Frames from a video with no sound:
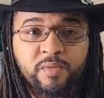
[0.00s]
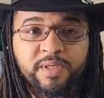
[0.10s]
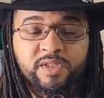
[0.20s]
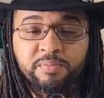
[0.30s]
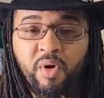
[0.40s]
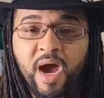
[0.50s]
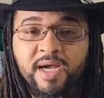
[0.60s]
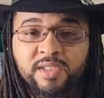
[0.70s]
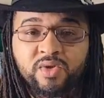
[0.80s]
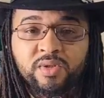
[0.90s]
be
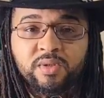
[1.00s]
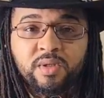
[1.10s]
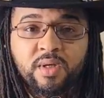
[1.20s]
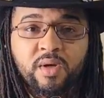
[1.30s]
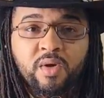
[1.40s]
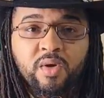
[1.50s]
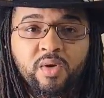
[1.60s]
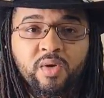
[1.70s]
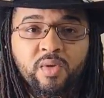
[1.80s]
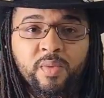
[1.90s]
surprised on
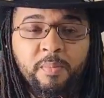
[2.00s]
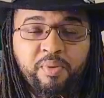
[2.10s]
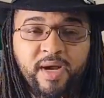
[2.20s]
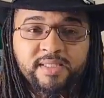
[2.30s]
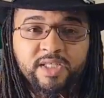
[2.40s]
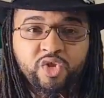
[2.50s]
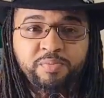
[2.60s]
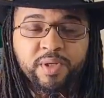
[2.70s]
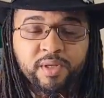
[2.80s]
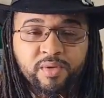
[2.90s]
the price that
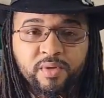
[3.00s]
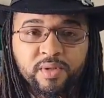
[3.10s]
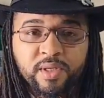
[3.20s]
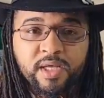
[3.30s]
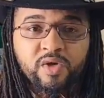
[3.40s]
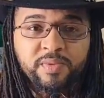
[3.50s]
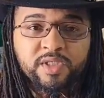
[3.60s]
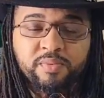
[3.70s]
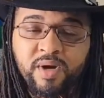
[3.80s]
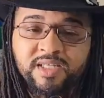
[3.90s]
you put it on. You'll be
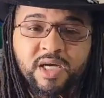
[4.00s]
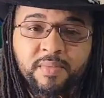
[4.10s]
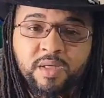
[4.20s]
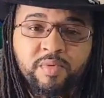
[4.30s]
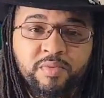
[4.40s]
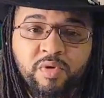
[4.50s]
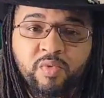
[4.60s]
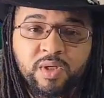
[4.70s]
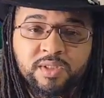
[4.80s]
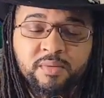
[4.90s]
surprised how many people are
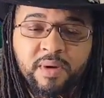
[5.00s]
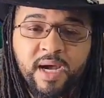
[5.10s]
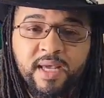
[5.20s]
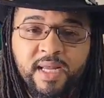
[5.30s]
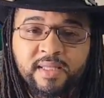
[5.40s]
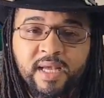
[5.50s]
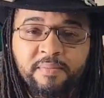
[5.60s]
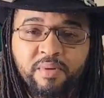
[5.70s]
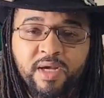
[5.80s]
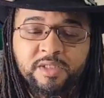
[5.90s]
willing to buy it at
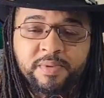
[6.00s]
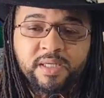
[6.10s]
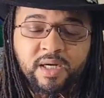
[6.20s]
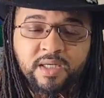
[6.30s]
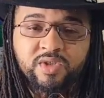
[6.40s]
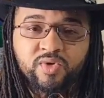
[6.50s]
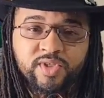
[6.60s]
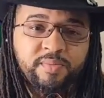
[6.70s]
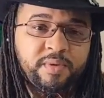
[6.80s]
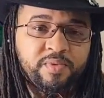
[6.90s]
that price, because
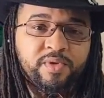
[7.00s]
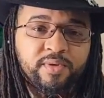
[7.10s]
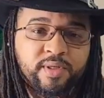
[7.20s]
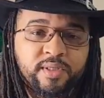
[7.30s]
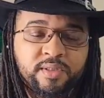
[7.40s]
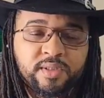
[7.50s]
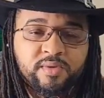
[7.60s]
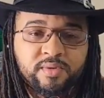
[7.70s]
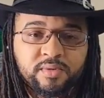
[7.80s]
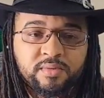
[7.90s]
those are the people you're looking to
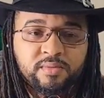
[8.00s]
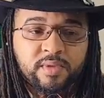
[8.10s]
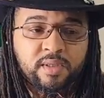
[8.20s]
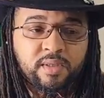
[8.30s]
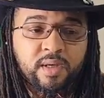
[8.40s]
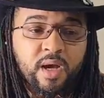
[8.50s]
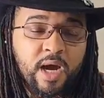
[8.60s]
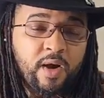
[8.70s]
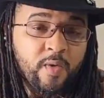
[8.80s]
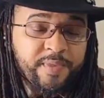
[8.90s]
sell to.
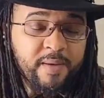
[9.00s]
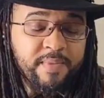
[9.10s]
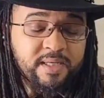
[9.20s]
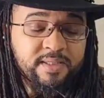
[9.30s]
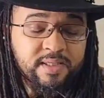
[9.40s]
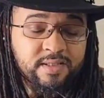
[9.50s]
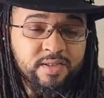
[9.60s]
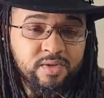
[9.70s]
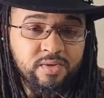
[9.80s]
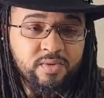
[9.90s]
I hope that made sense
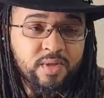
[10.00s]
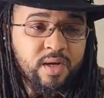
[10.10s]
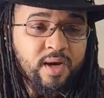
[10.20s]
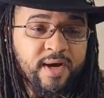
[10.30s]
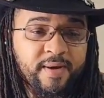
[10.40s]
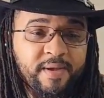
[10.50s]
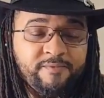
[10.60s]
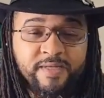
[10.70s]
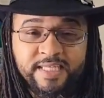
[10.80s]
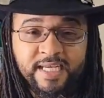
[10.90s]
to you.
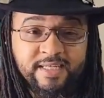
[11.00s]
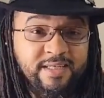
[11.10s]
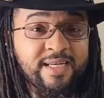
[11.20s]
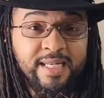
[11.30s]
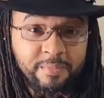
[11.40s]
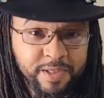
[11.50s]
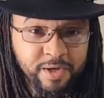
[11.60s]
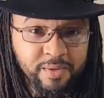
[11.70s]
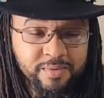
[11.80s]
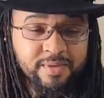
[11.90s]
If it didn't, let me
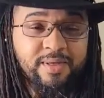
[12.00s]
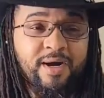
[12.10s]
know.